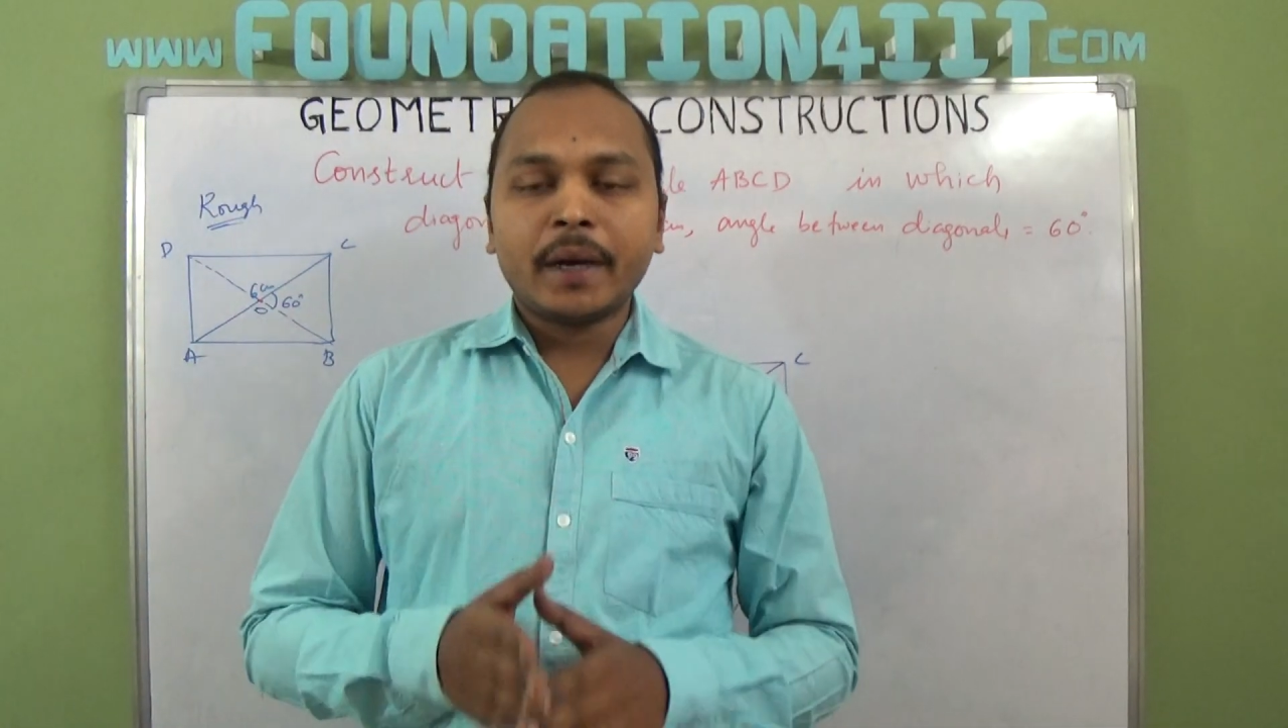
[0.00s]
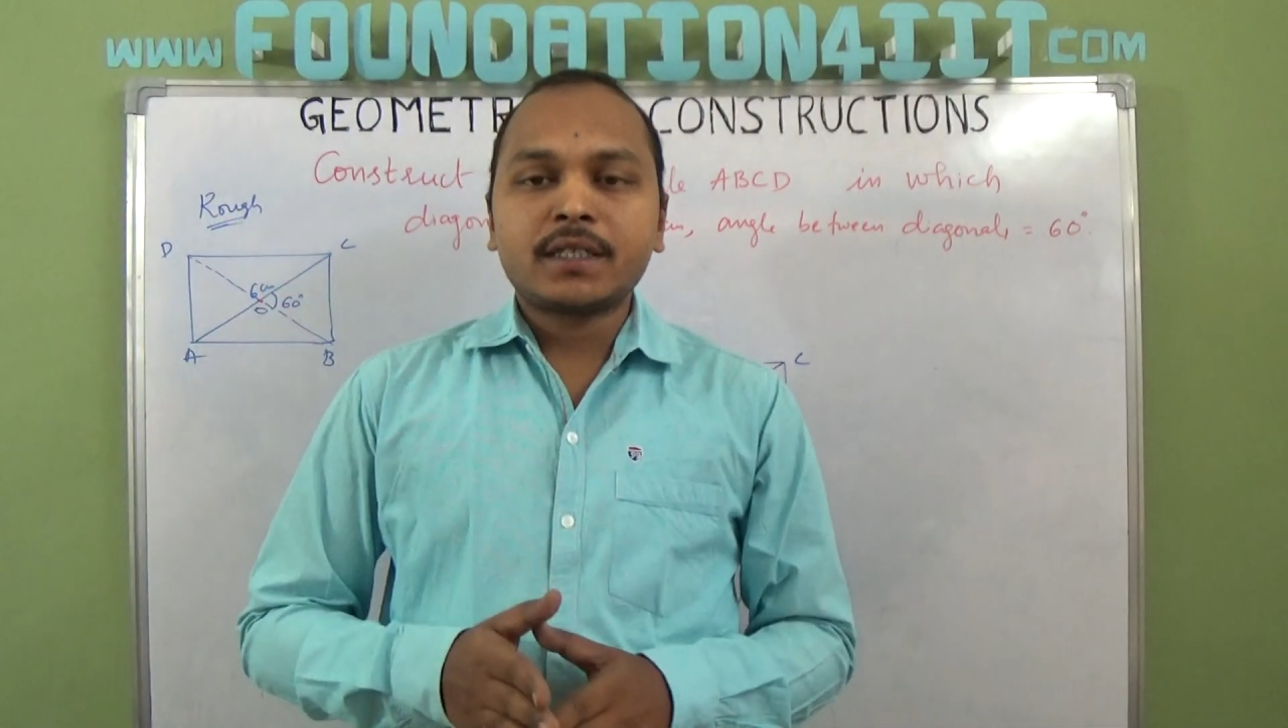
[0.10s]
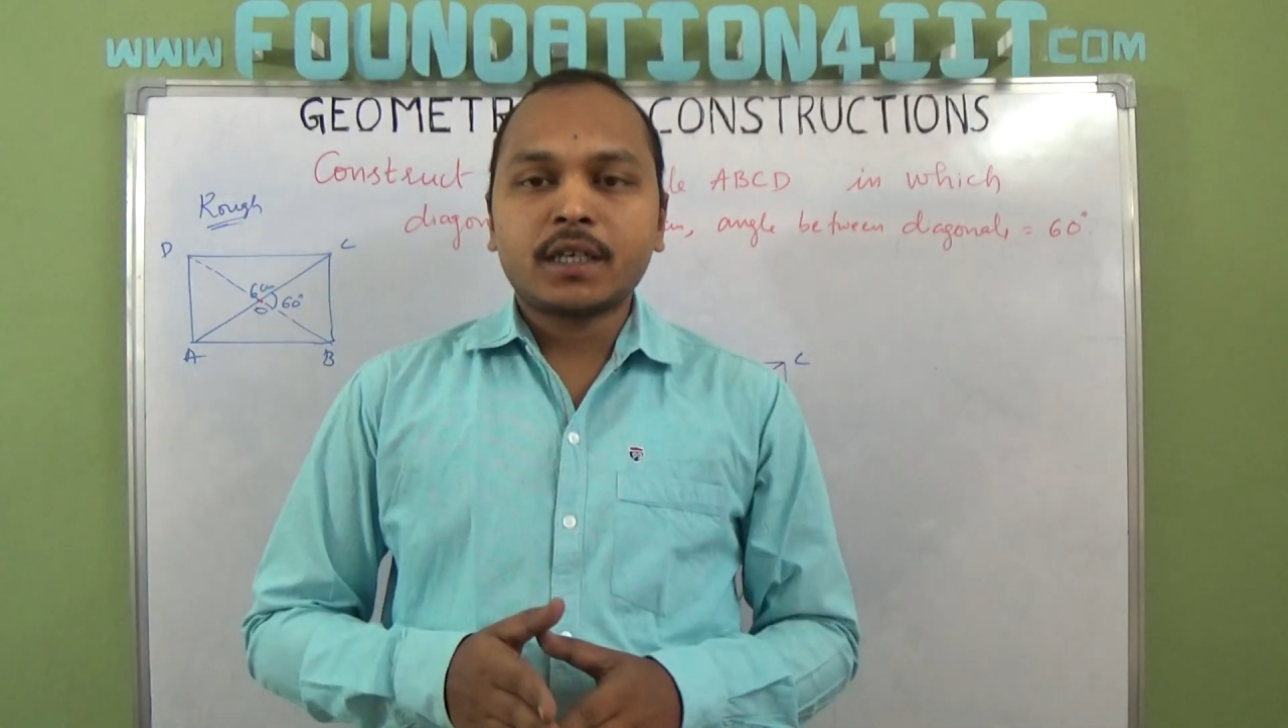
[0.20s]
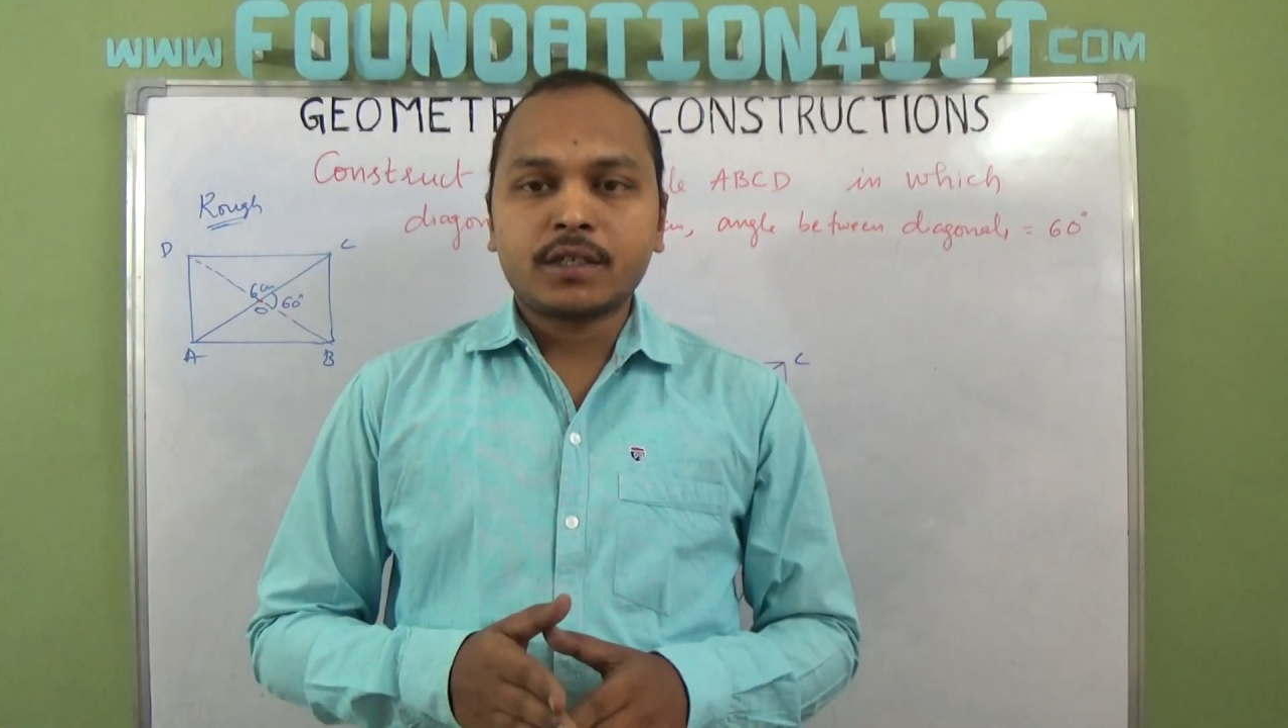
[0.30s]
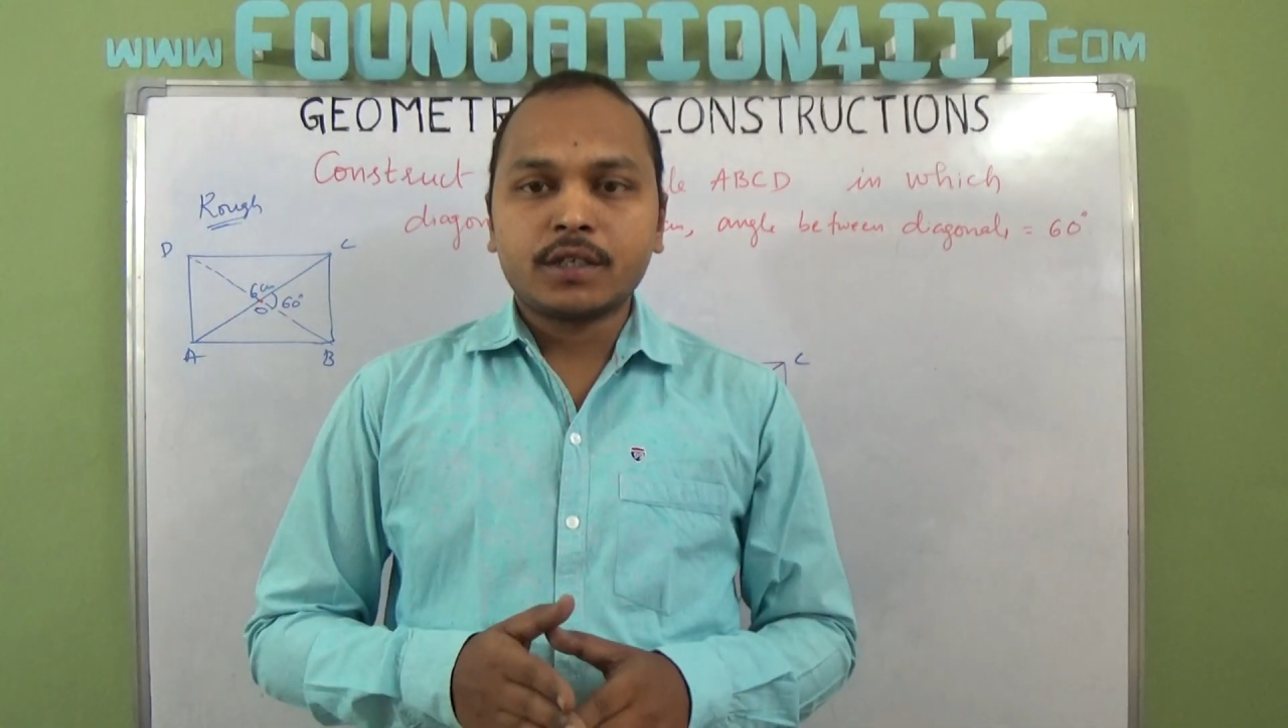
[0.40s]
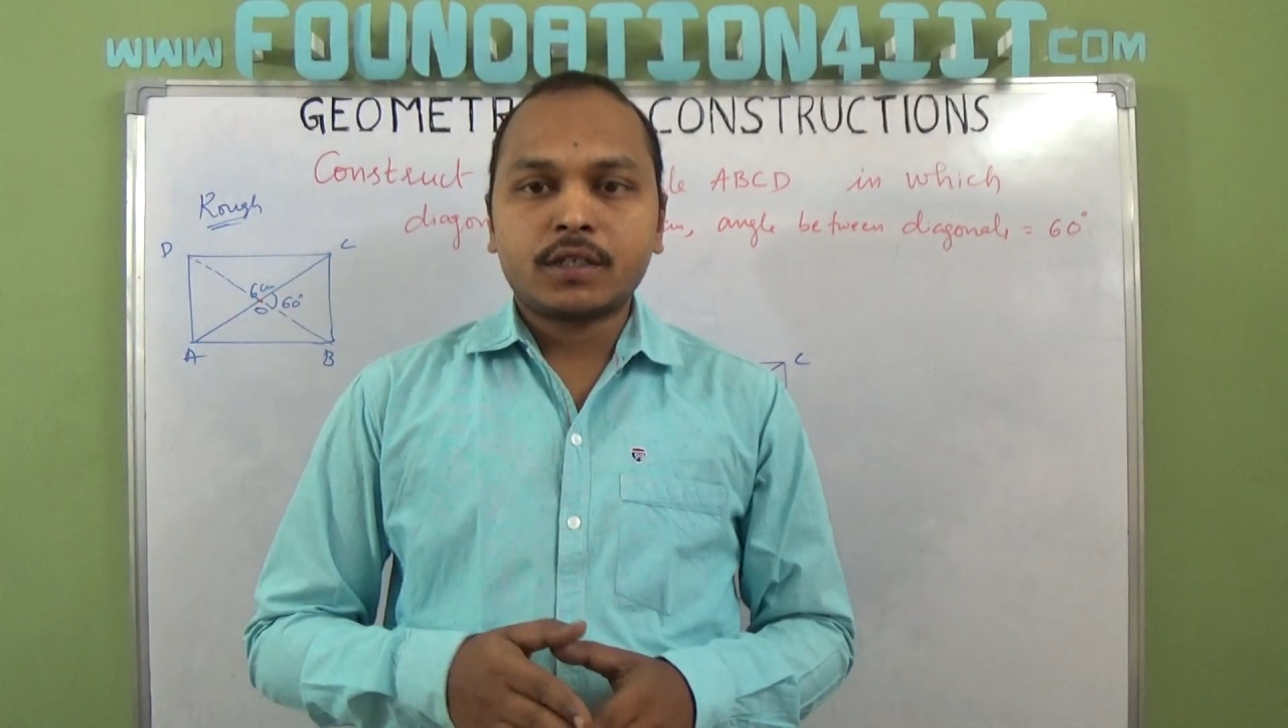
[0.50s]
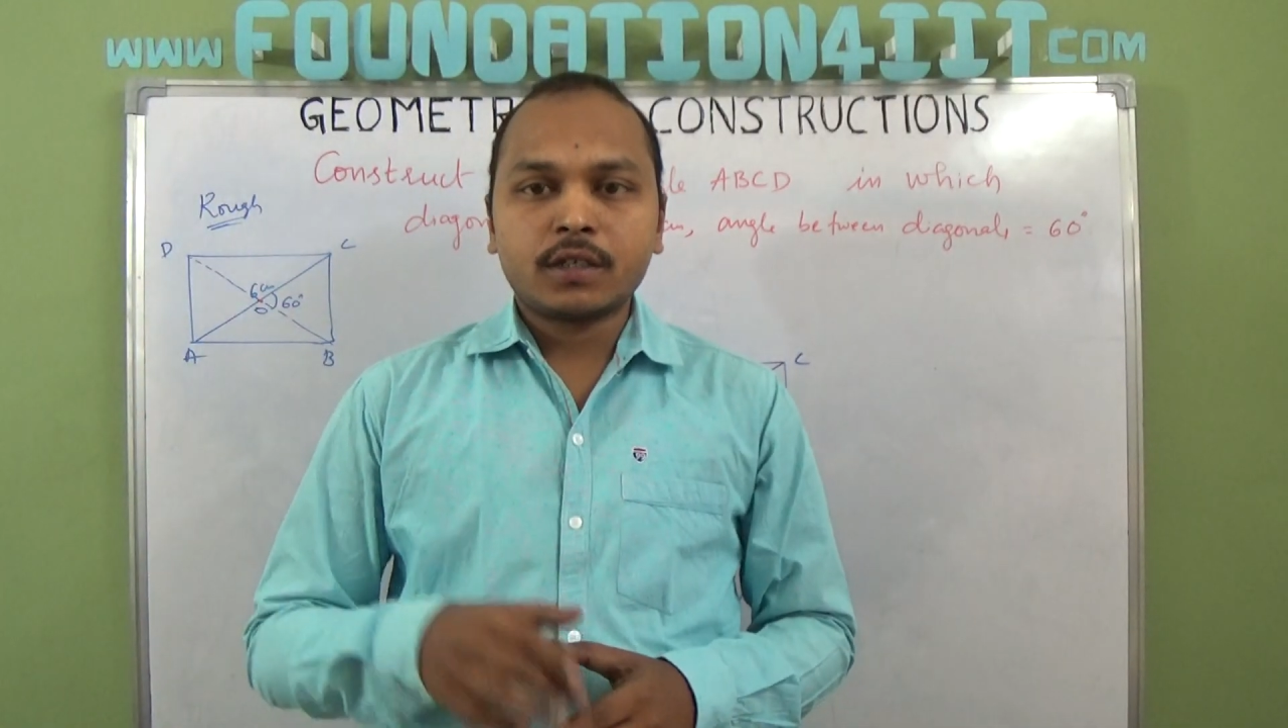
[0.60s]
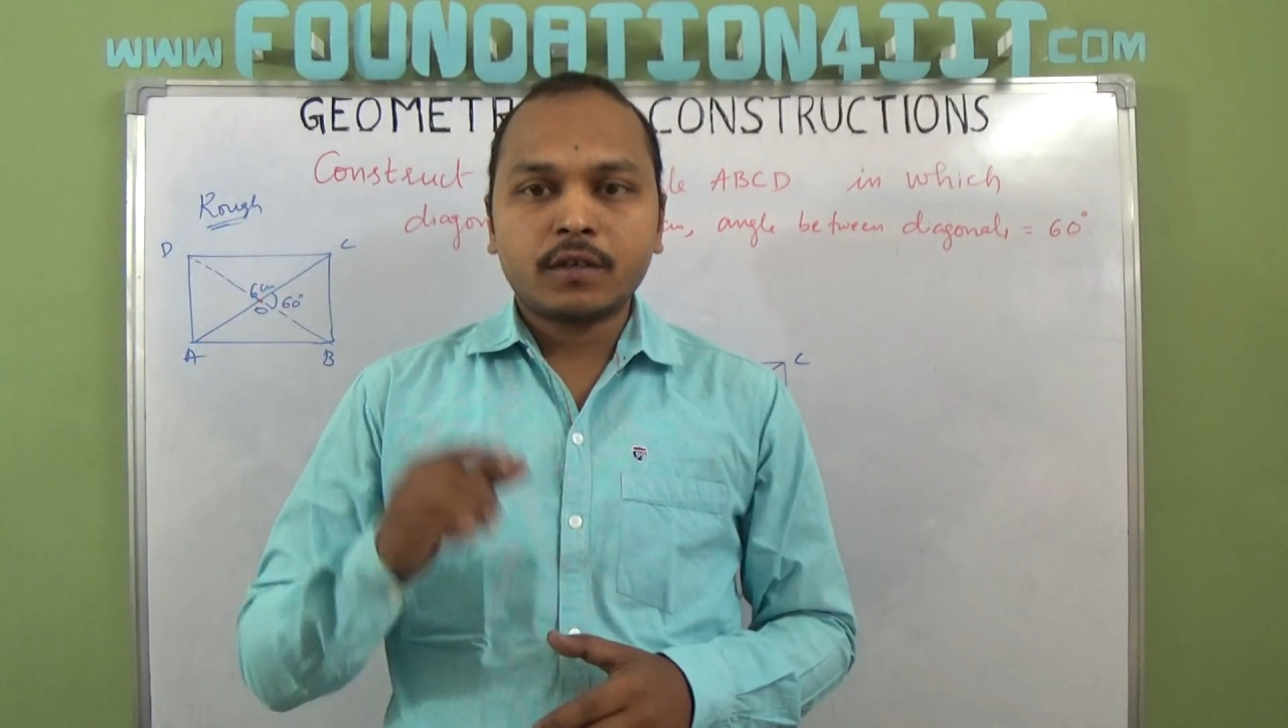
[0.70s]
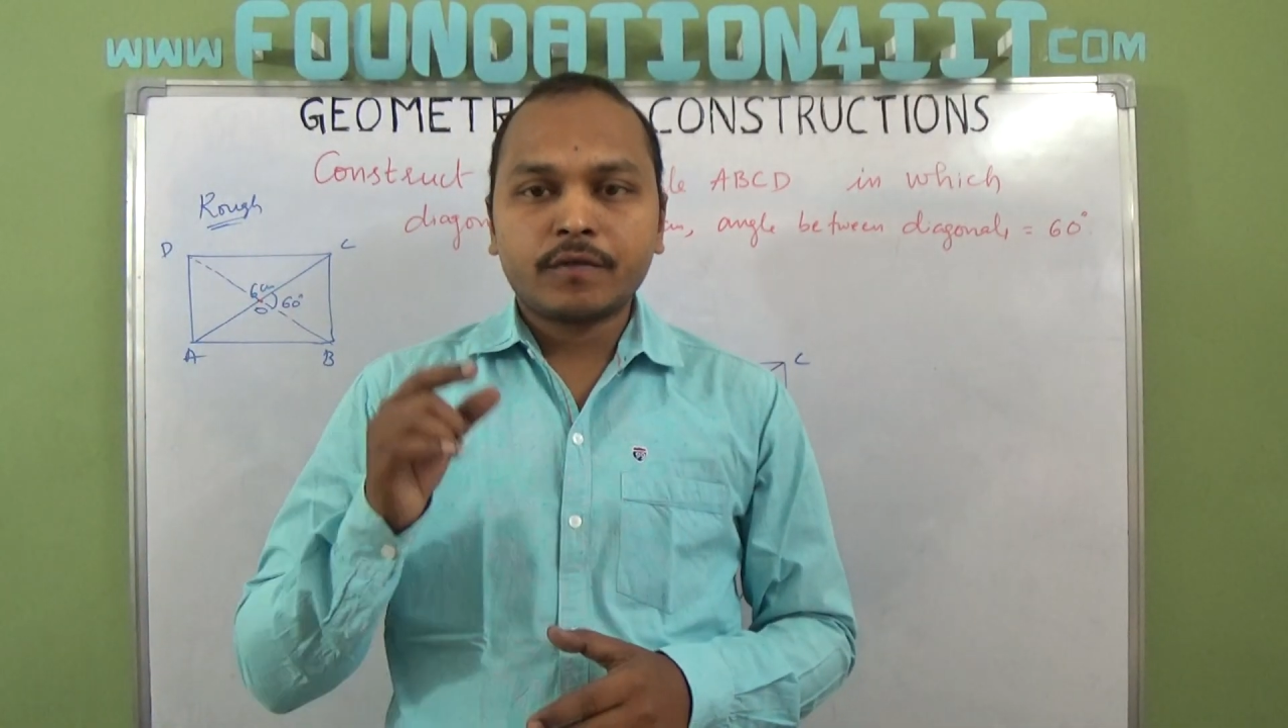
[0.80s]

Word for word: bisect it.